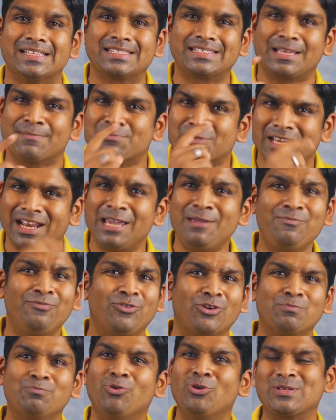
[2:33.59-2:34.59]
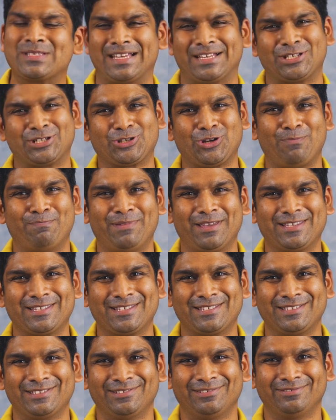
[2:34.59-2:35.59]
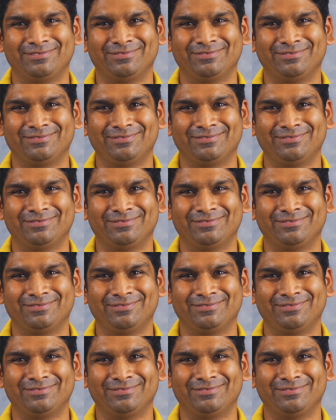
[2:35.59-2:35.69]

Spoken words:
Subscribe for more such topics.